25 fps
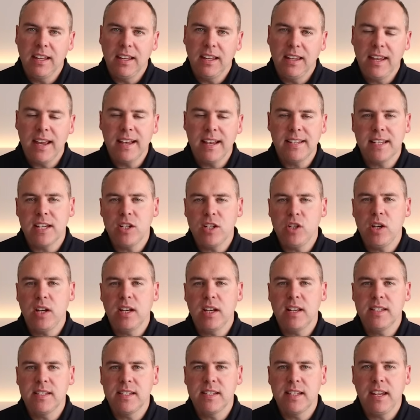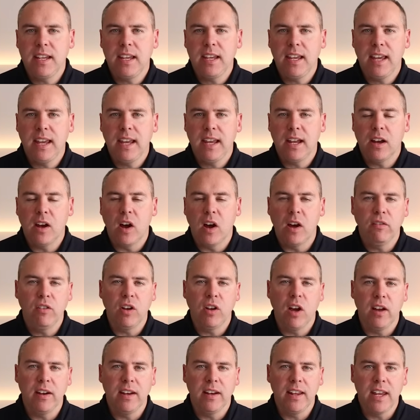Yes, as you can see here, I've
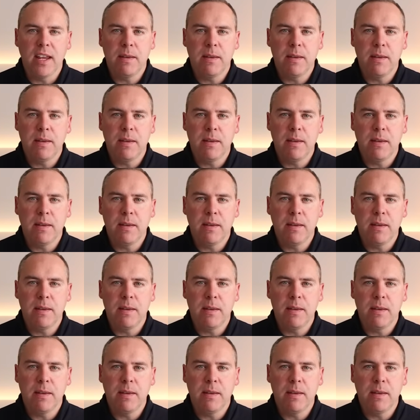got an